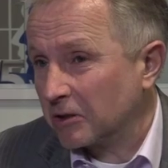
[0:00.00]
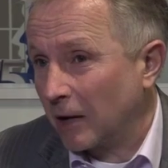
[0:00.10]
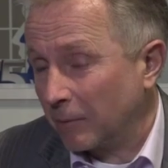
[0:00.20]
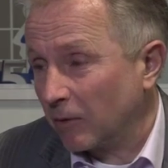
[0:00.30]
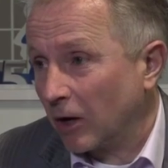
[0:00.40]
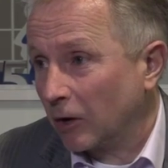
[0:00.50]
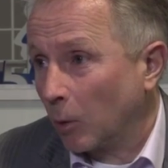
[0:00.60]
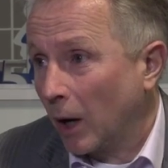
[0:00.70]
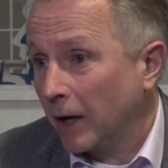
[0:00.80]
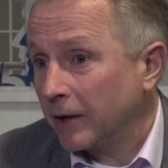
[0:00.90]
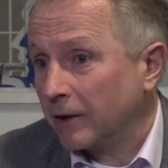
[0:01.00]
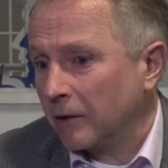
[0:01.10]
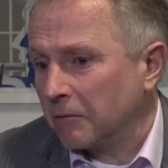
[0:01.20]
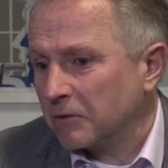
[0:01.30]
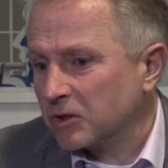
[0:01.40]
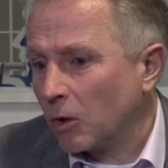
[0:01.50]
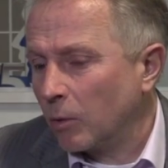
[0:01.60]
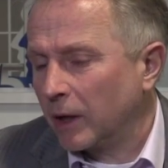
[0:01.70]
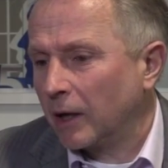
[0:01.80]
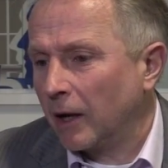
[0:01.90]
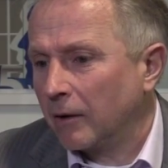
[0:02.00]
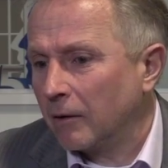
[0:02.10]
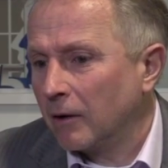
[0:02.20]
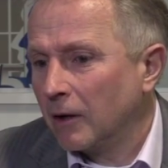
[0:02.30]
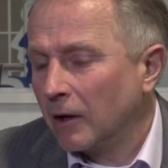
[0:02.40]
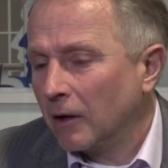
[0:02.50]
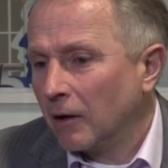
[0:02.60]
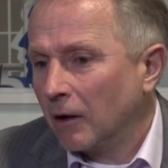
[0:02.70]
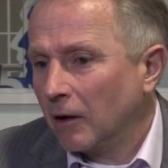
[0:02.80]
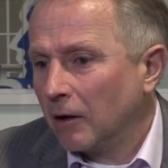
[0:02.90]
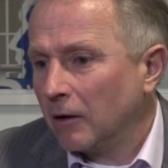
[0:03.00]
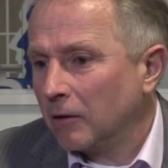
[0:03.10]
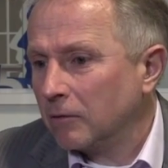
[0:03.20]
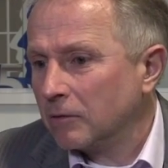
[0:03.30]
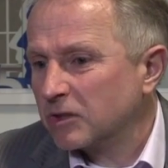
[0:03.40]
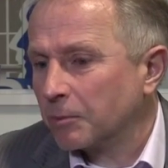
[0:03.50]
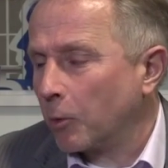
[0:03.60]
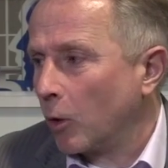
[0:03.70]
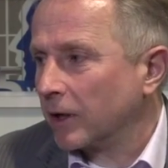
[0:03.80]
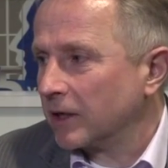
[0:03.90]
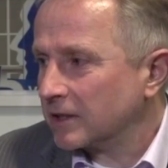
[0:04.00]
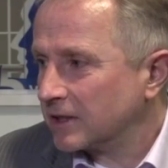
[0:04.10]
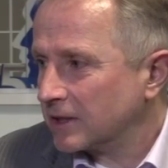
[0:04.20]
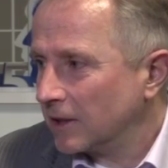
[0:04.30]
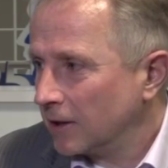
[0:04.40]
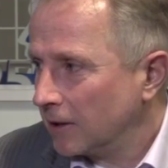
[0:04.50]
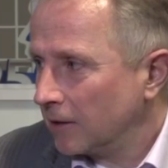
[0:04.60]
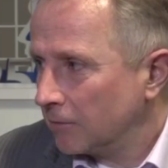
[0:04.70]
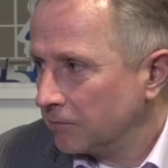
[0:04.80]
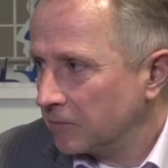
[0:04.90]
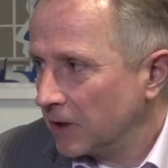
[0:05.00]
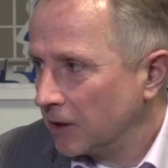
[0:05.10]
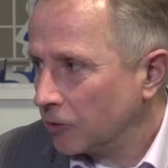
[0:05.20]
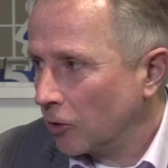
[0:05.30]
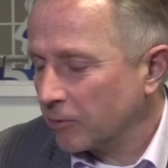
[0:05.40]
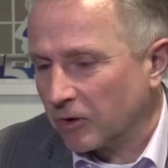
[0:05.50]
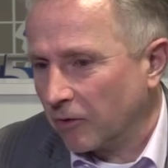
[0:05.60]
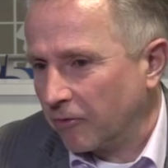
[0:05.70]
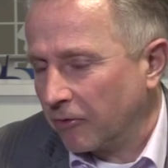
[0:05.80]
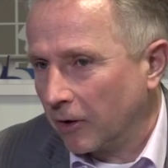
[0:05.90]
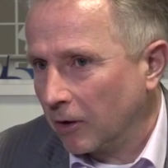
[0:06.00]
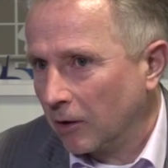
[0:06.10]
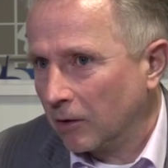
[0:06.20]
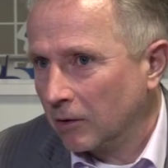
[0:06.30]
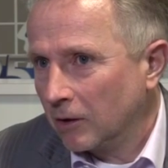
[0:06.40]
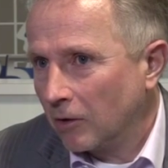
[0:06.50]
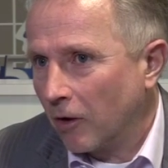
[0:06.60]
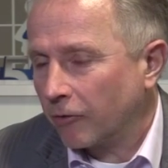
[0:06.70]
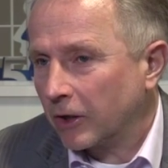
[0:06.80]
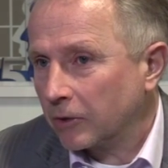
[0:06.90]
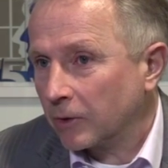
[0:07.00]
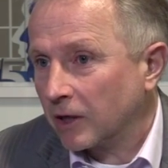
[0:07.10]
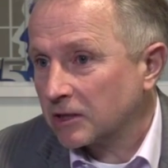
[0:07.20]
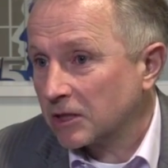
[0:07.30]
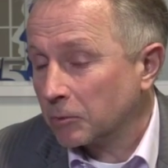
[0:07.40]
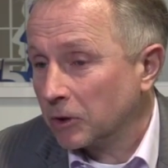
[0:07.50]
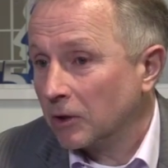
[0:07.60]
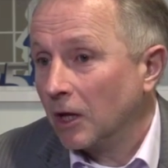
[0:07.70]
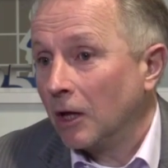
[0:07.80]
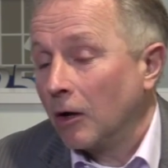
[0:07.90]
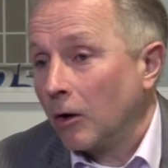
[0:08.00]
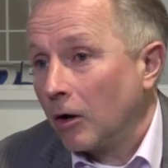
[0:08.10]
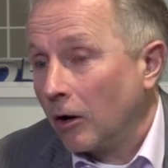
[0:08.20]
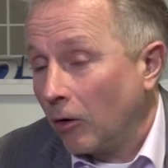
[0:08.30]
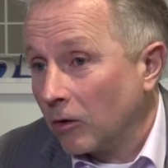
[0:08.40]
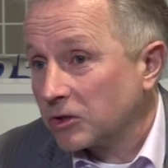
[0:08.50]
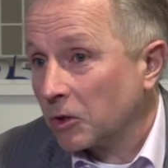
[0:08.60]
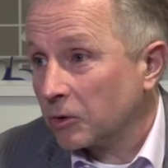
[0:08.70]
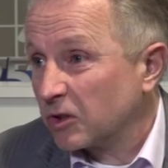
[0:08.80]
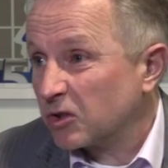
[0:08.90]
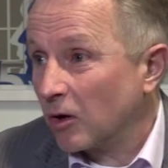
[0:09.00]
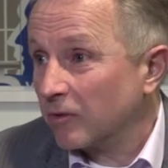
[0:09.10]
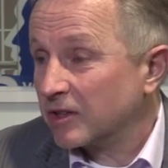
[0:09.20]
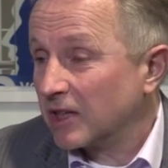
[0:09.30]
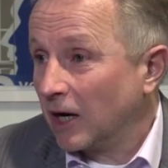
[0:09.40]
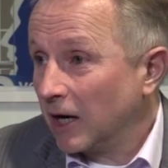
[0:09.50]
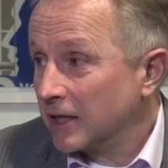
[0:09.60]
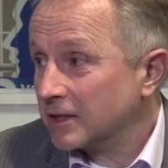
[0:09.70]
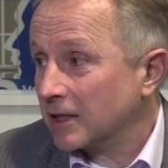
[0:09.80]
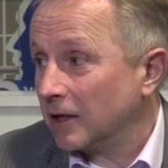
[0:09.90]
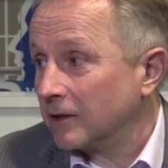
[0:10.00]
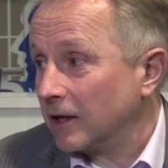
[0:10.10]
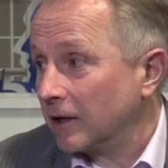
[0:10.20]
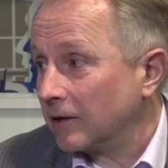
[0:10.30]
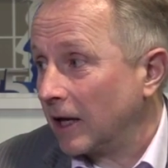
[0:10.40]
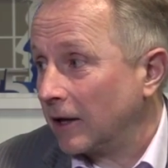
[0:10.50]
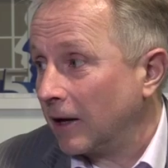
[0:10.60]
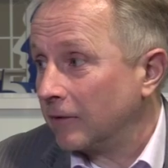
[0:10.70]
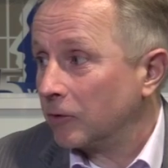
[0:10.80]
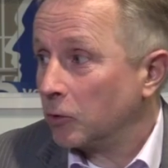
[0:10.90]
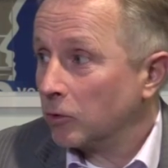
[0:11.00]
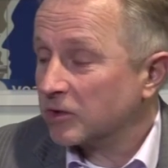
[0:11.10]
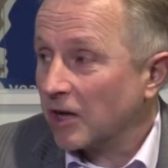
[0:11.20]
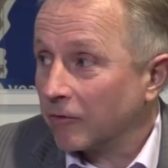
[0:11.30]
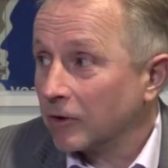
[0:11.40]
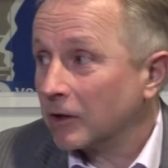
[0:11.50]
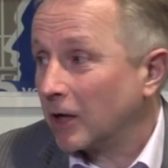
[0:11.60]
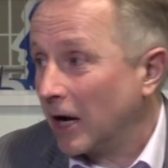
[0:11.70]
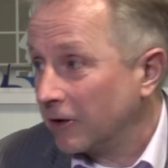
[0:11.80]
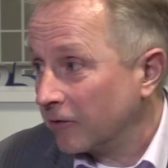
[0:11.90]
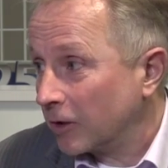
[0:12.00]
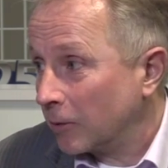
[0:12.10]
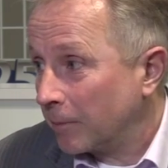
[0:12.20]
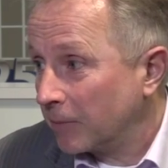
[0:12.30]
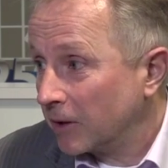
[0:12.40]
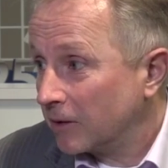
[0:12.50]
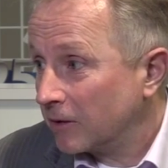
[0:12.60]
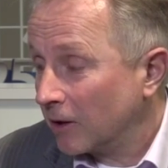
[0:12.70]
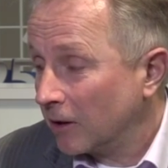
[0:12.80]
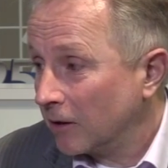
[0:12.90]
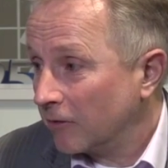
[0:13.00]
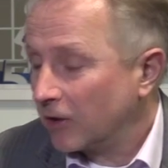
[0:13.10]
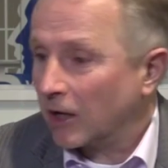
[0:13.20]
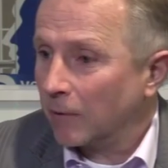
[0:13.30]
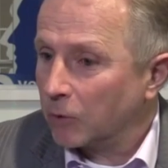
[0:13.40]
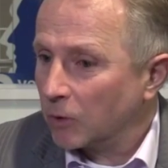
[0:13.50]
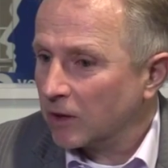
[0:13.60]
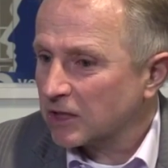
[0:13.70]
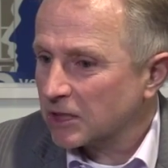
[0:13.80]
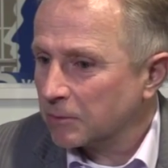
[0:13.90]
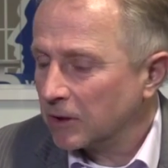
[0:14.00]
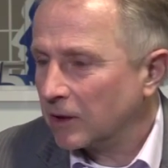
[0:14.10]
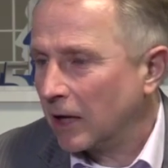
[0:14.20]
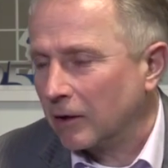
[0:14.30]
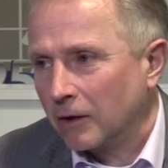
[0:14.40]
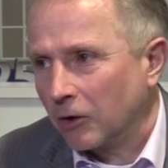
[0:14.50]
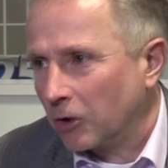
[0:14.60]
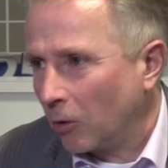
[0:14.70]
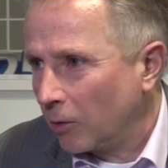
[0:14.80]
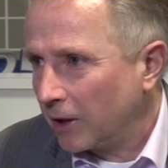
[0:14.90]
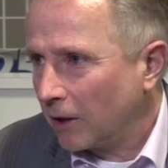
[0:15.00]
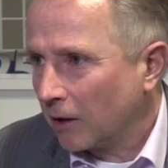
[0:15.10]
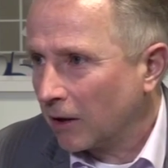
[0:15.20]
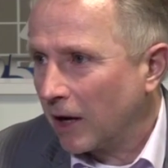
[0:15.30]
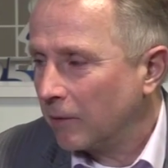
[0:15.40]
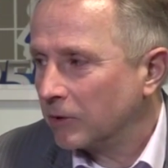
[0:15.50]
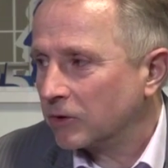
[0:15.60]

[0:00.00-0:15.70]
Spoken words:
can be very wide, and so we can support us in terms of offering to the customer. Also, the service guys, I think they can do several kind of equipment. If they come to a customer, they not only are able